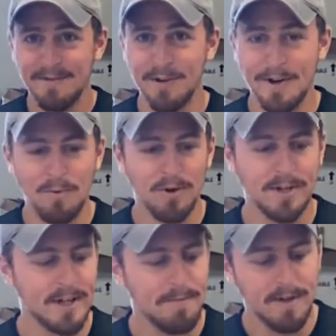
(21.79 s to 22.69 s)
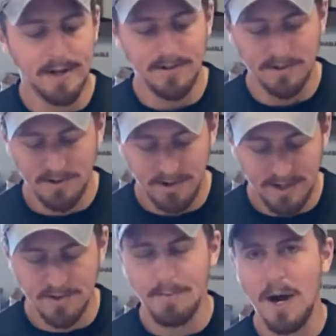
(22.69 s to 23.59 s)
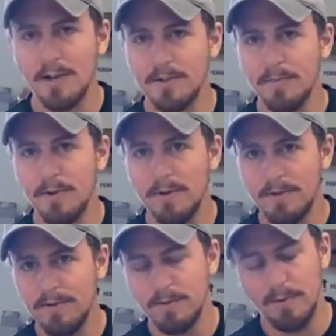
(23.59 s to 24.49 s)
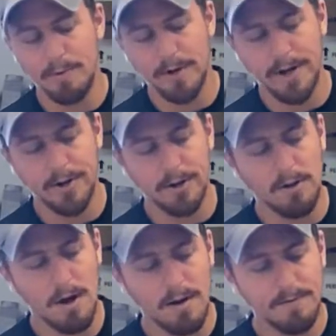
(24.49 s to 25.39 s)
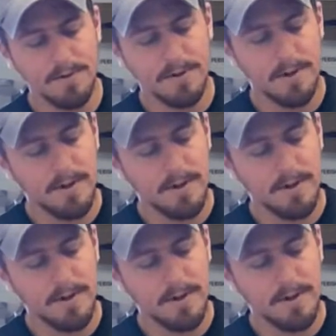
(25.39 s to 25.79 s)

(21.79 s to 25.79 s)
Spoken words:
very important to keep things as clean as possible. So we'll put on our gloves.